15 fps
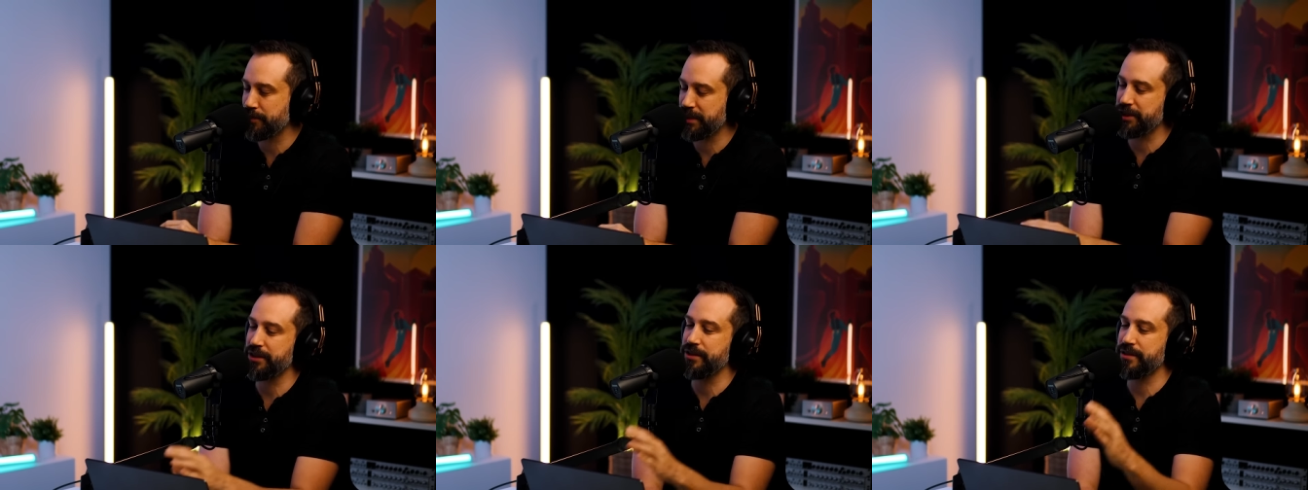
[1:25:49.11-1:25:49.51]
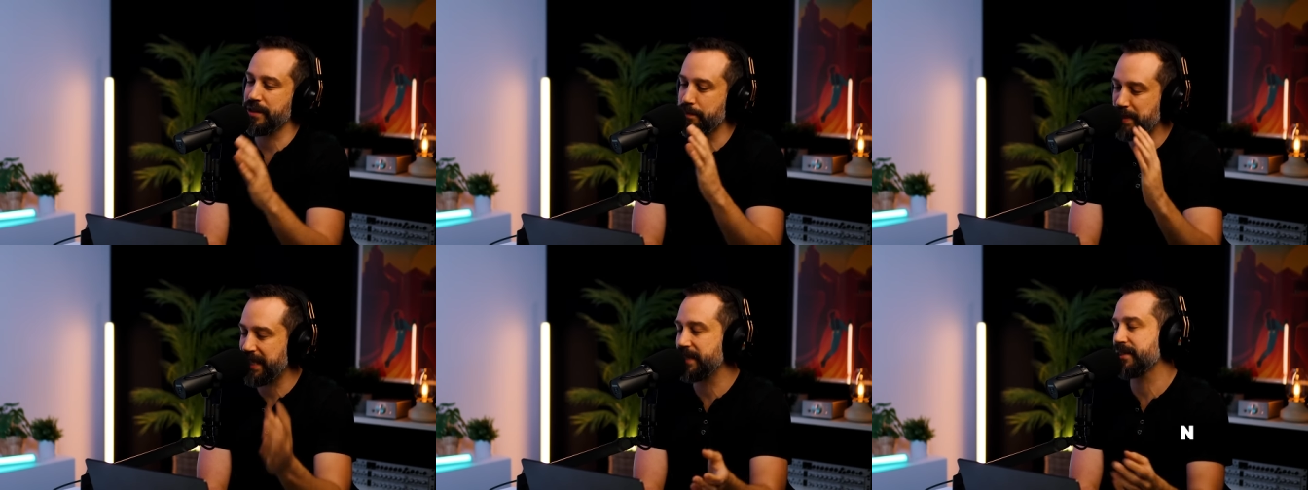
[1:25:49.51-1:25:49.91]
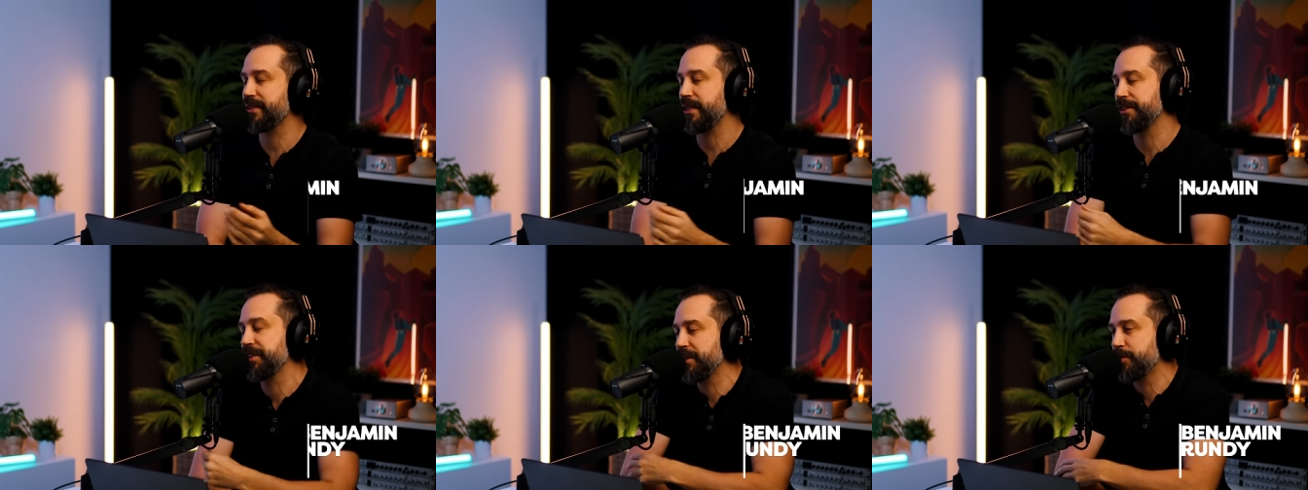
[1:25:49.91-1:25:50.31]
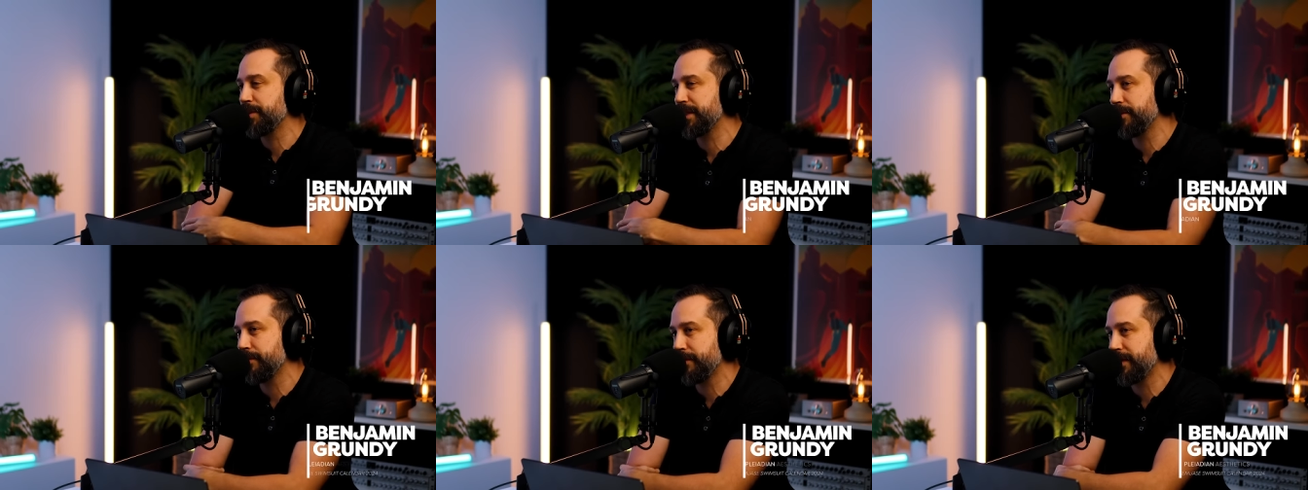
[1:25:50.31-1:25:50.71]
which is the big extensions
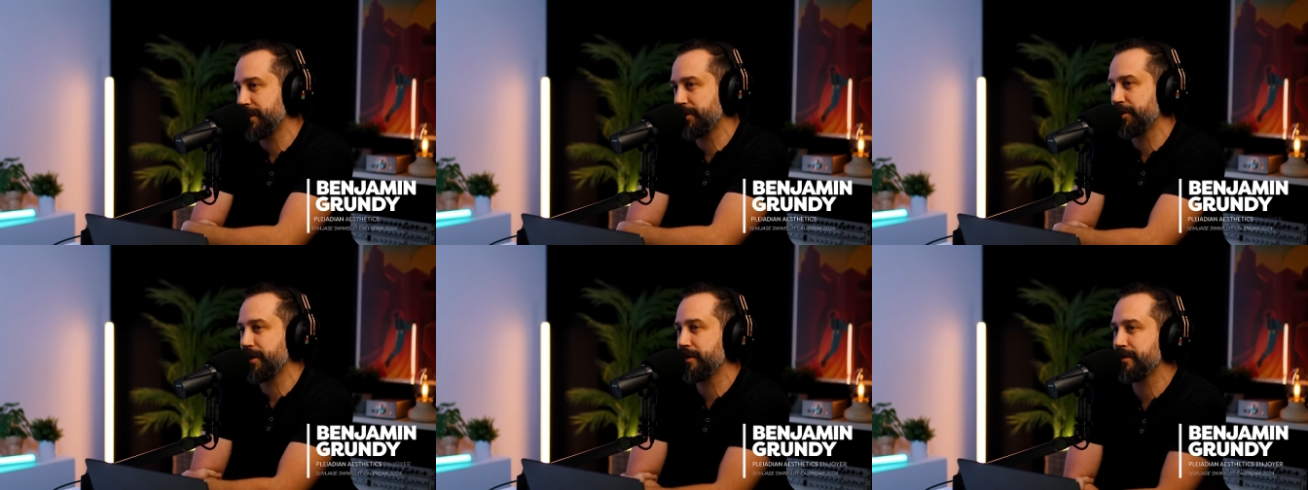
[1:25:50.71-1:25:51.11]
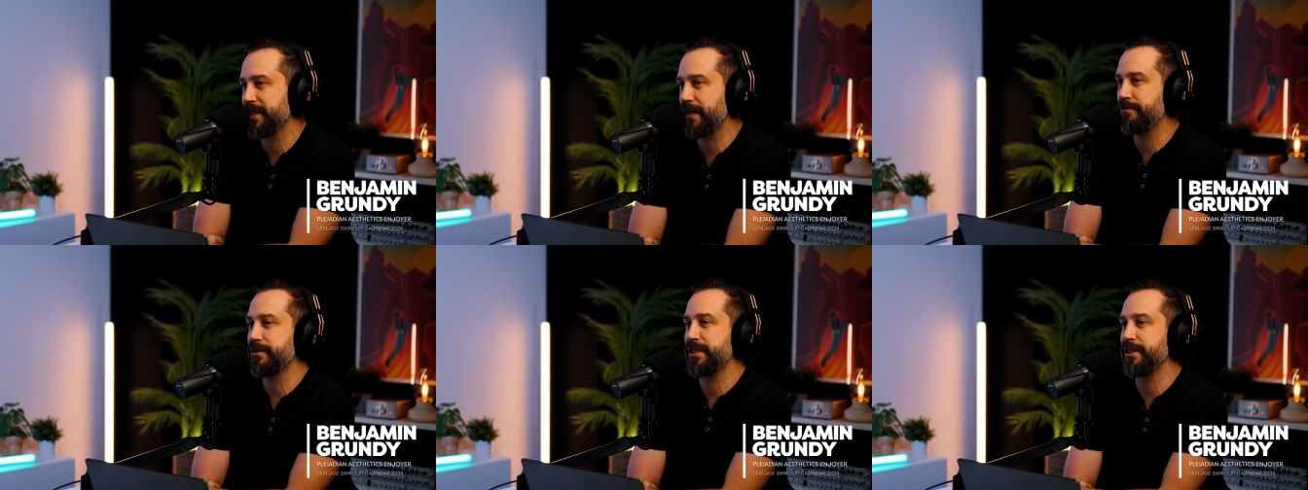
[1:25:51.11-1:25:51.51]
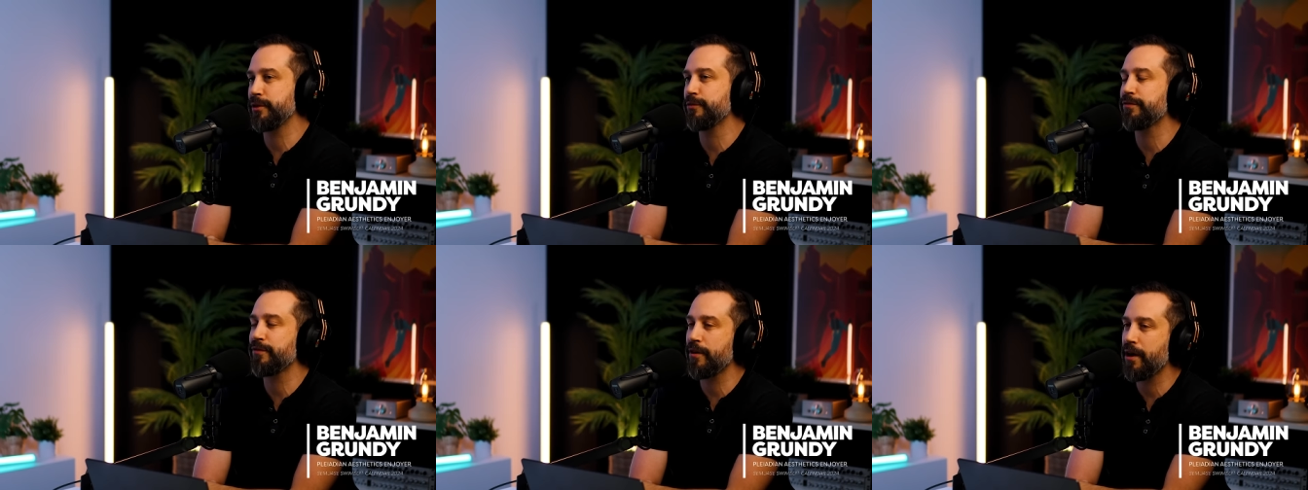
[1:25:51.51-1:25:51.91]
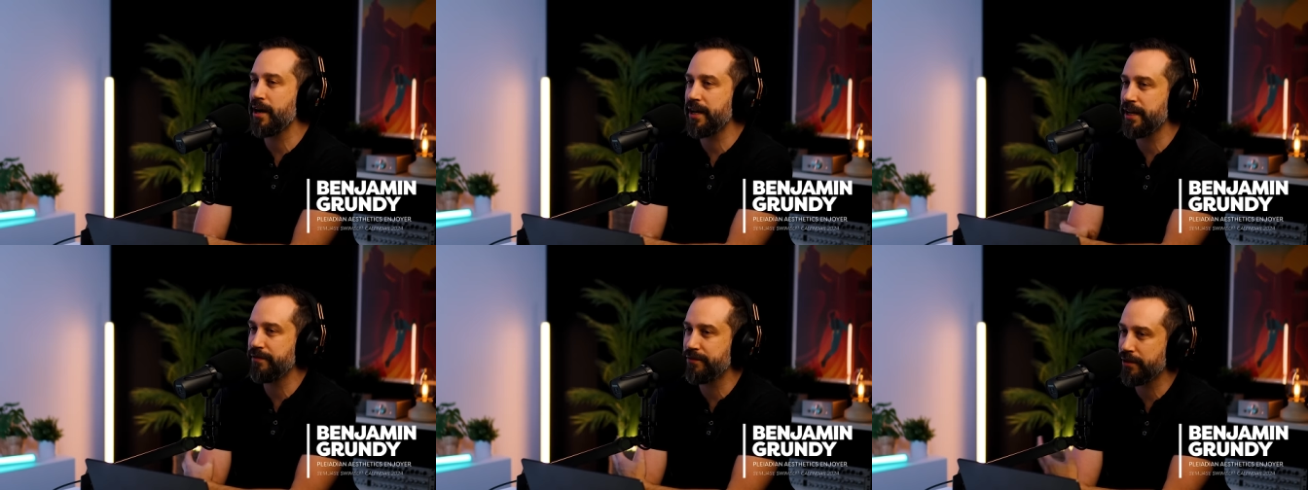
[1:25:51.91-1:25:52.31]
we do on these shows every single
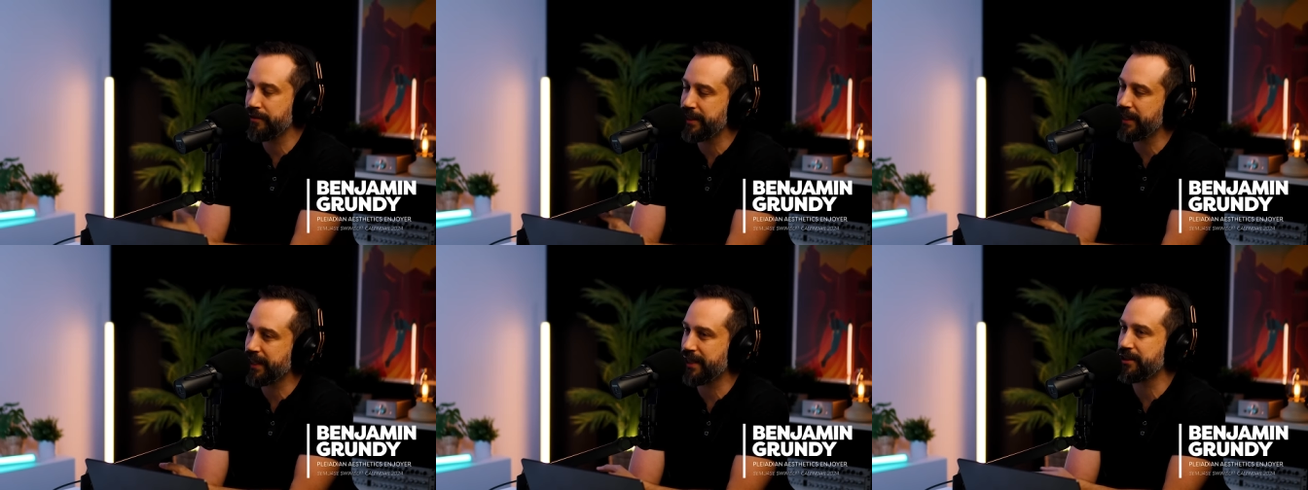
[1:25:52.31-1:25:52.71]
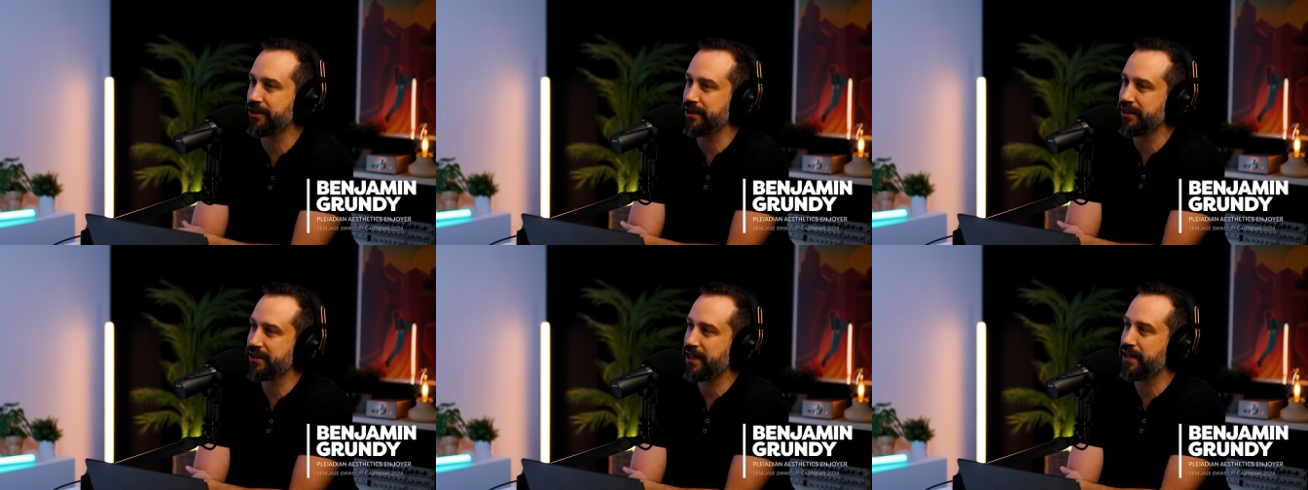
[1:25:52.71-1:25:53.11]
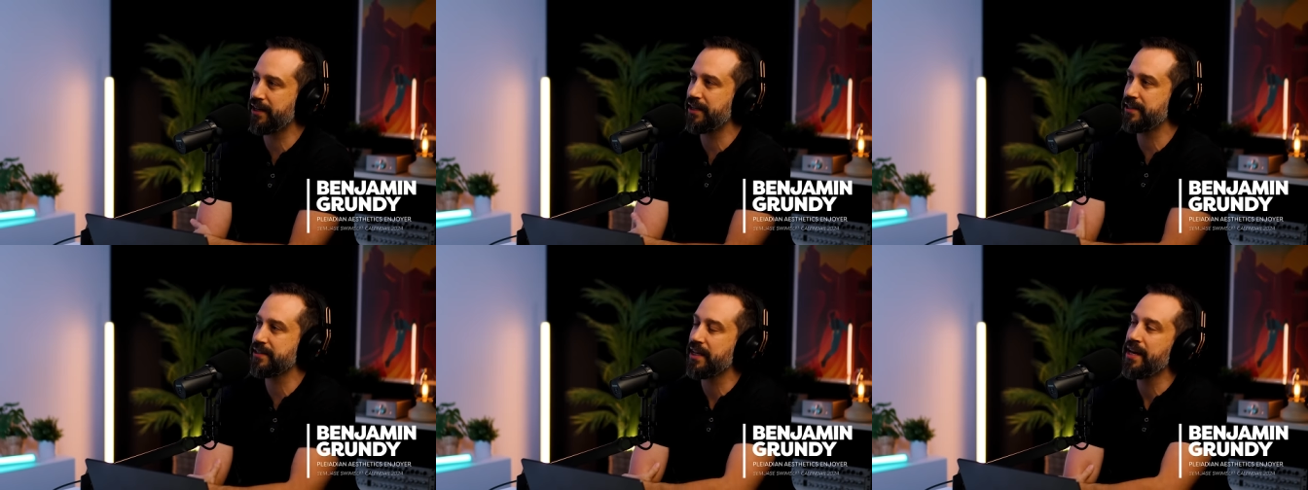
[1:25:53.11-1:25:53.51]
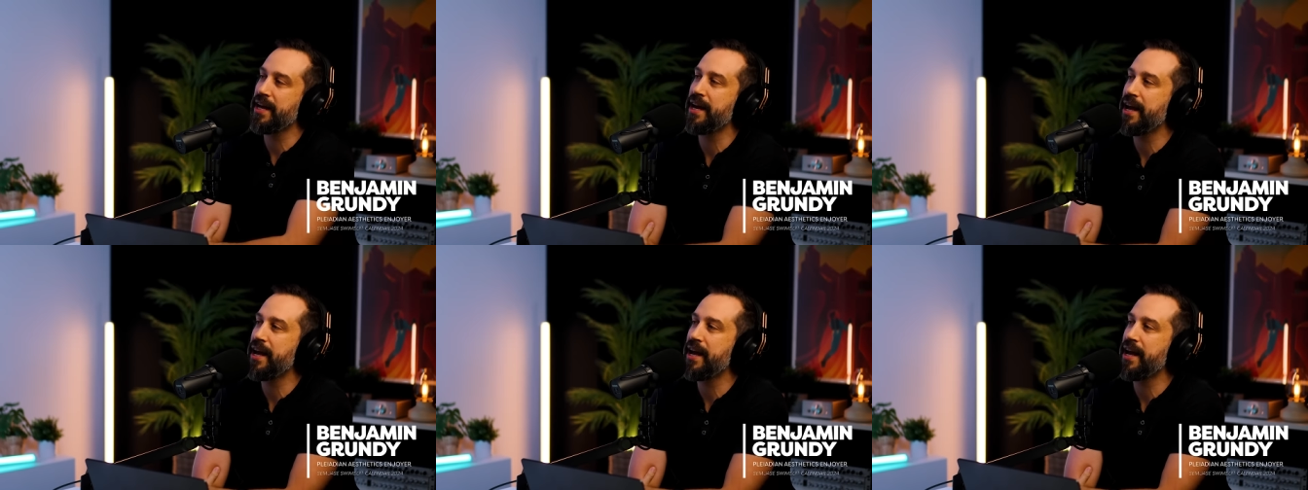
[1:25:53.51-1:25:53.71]
Friday, very occasionally Saturdays,